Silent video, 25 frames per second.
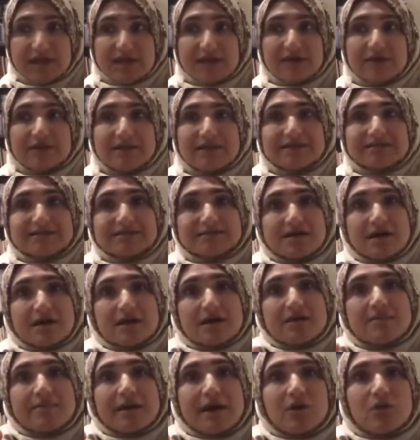Let's talk
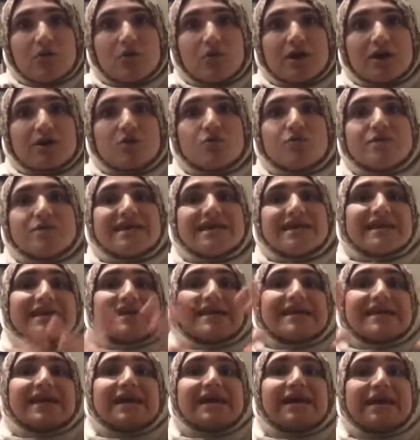about what are we going to
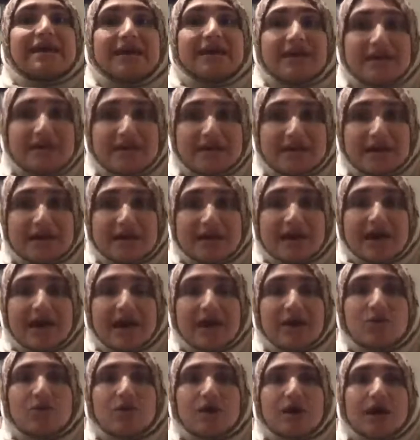gain?
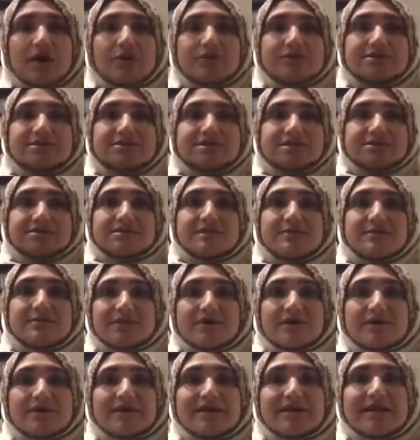How is this
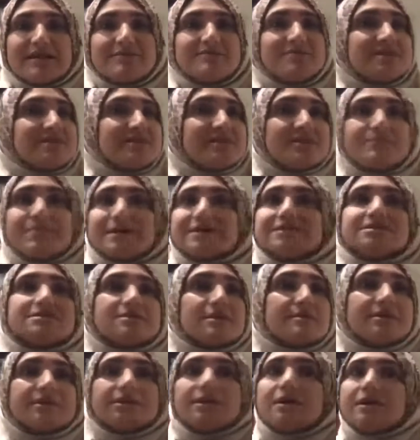Ramadan going to be the best
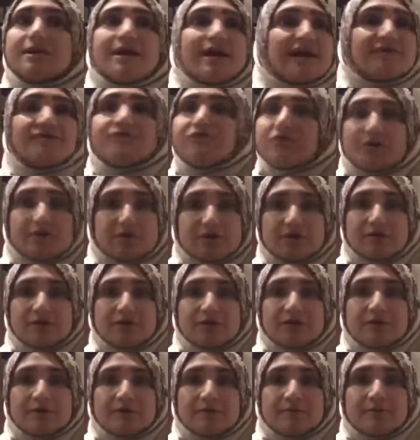Ramadan ever?
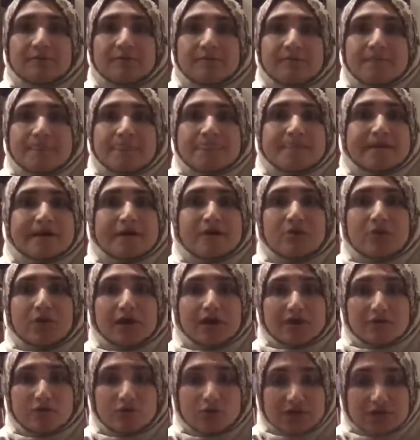Like
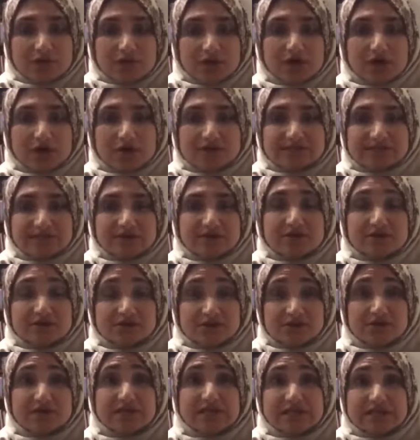what are
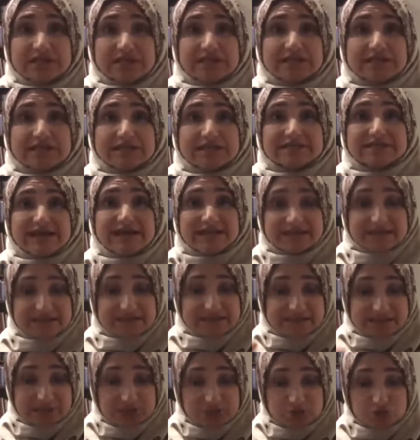certain things that the
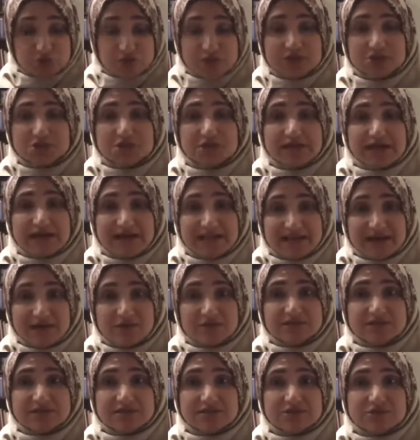situation
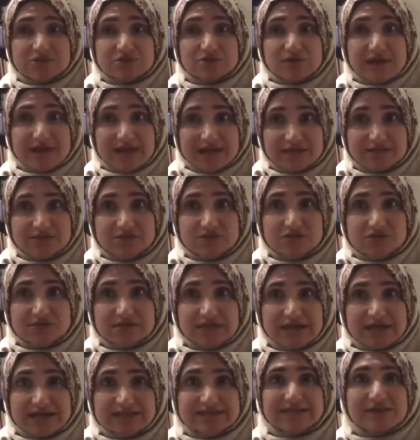allows us to
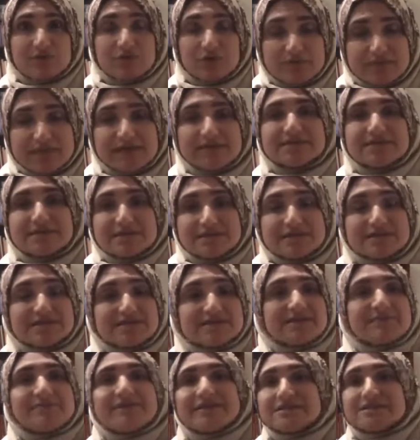exercise that will make this
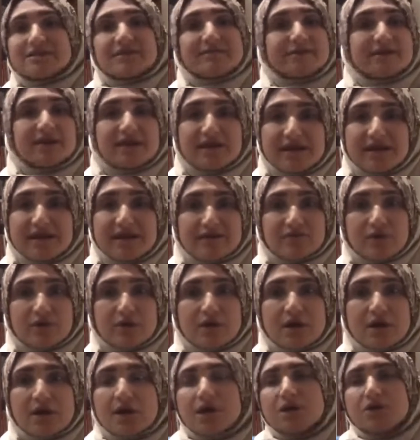the best Ramadan ever?
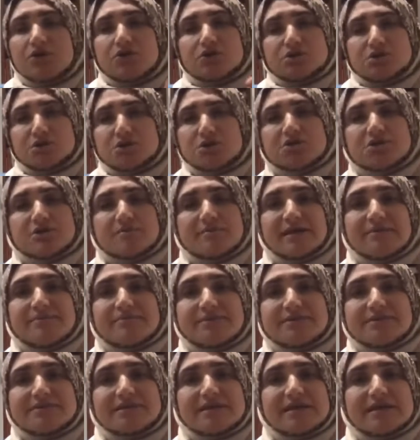Your children might
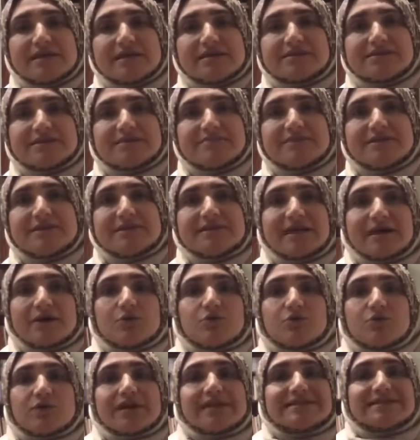be saying something like, we're
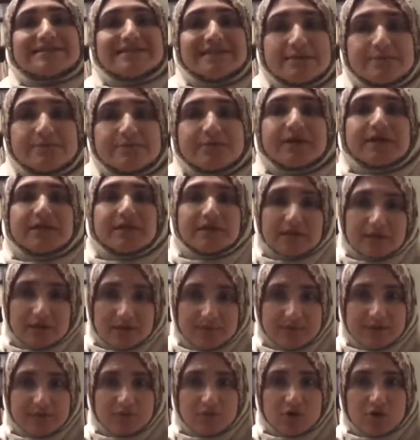going to sleep in a little
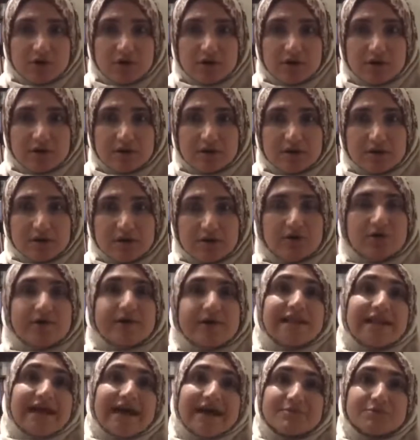bit more.
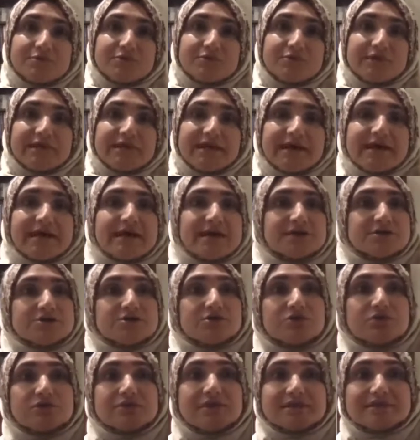Alhamdulillah.
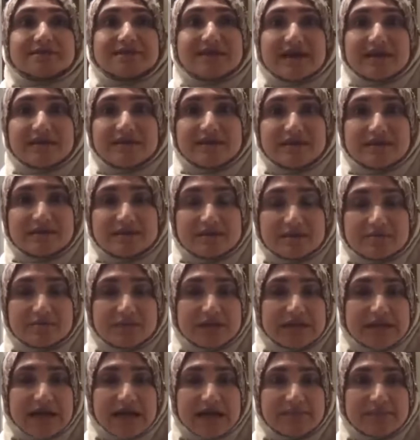So does that then mean,
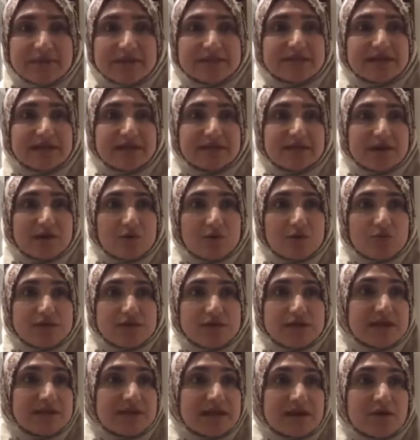Ahmed, then that we
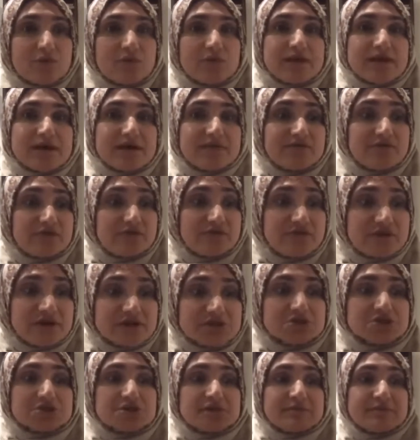can like wake up for
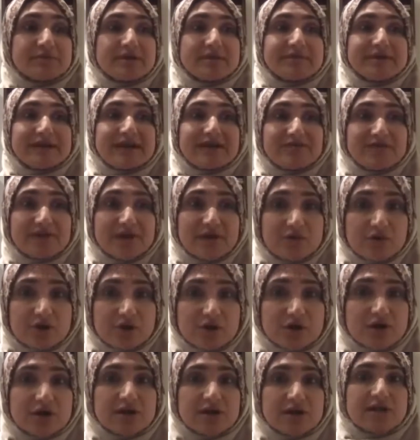Fajr, maybe half an hour
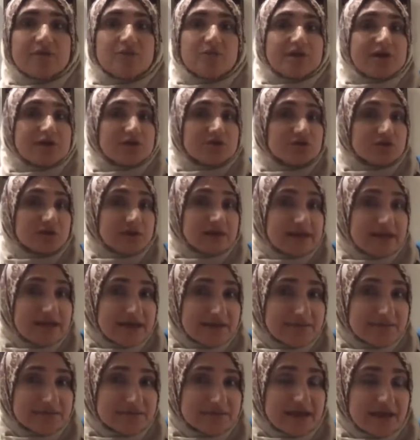early, and we can do Qiyam
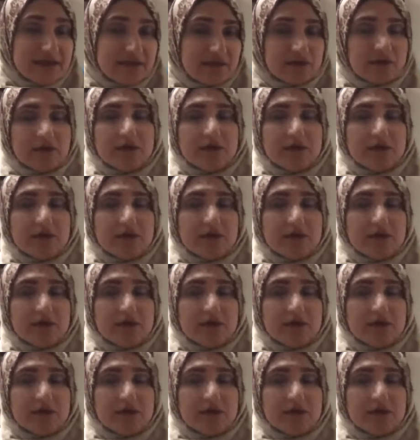together?